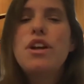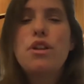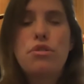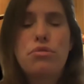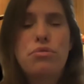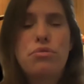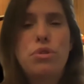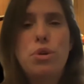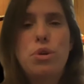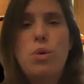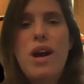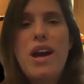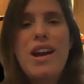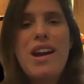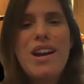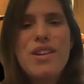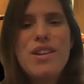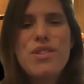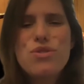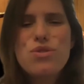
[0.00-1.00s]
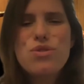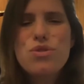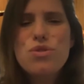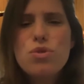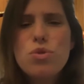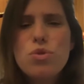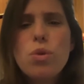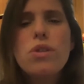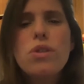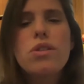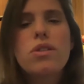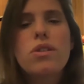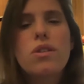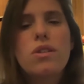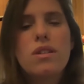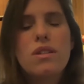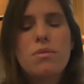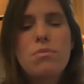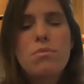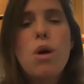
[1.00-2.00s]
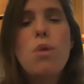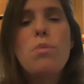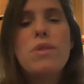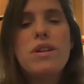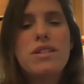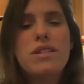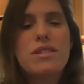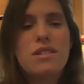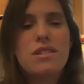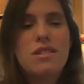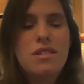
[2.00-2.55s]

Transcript: through a historical moment,